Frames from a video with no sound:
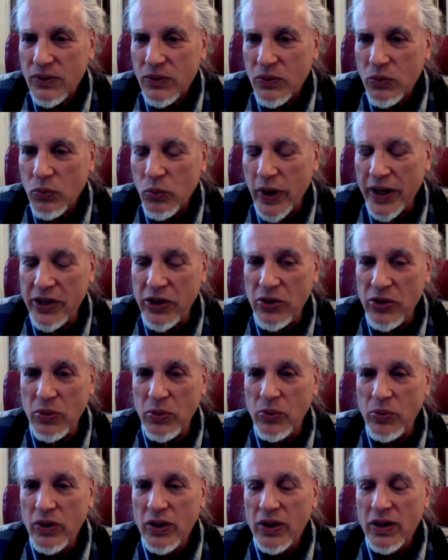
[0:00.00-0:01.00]
When
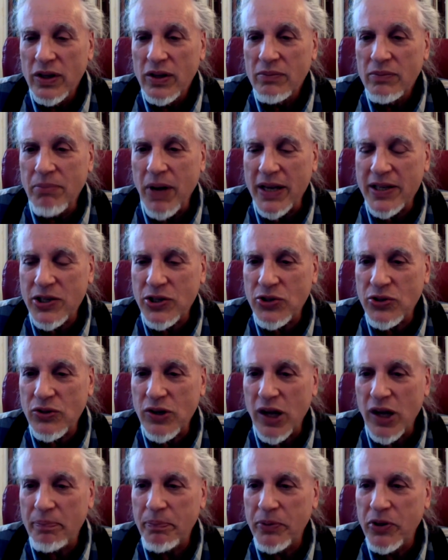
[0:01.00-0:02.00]
you muster
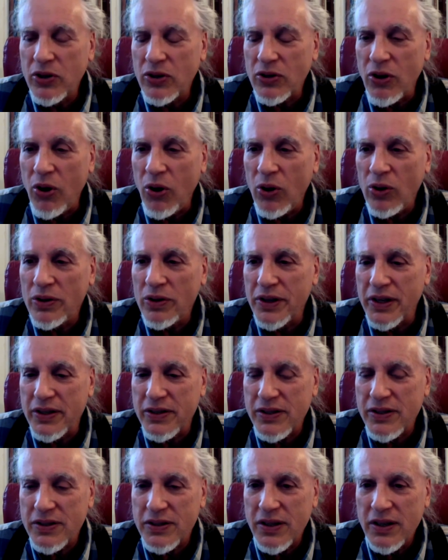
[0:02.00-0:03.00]
up your
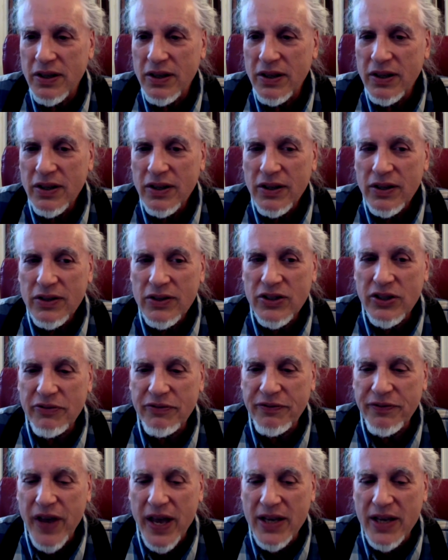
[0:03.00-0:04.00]
wholeness to
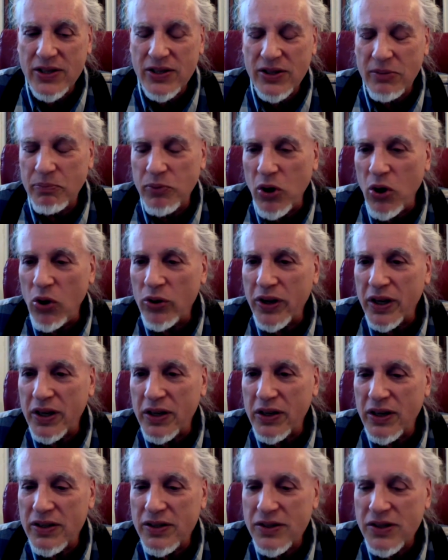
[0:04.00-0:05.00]
face the
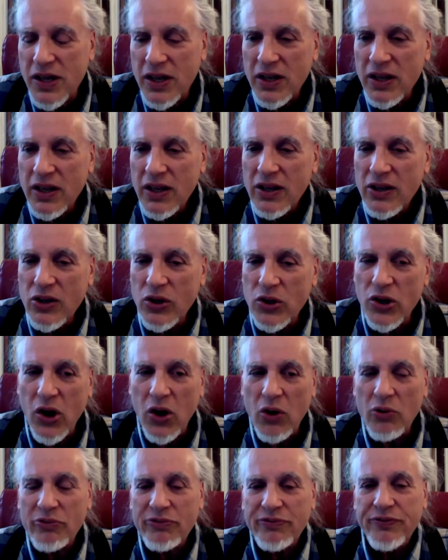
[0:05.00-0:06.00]
brokenness, you
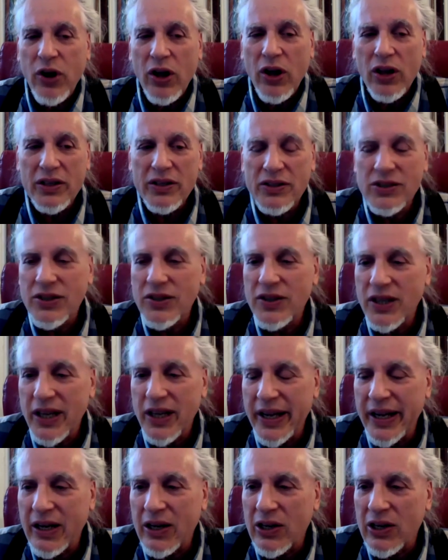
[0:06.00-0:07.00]
don't fall into the
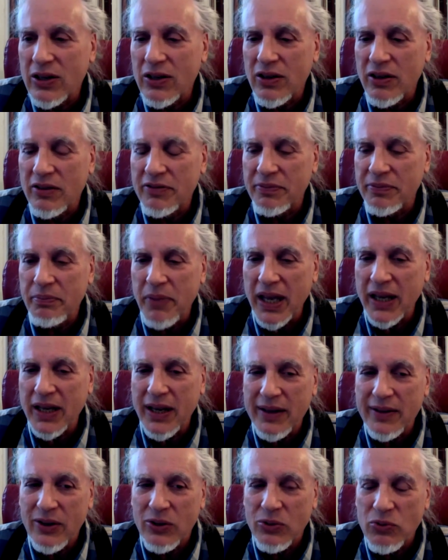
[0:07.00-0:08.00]
error of
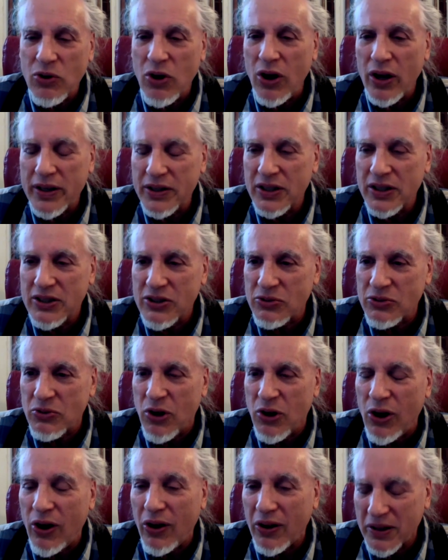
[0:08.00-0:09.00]
making the wrongness
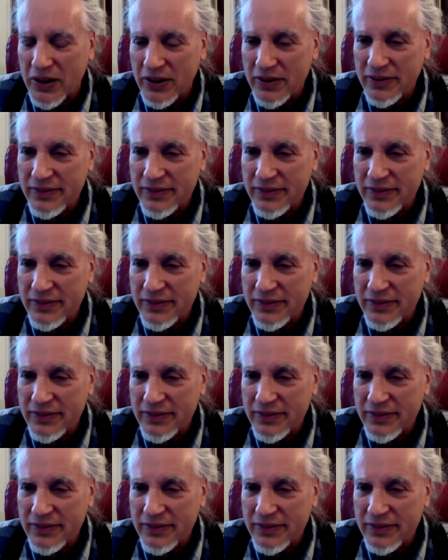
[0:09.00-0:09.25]
wrong.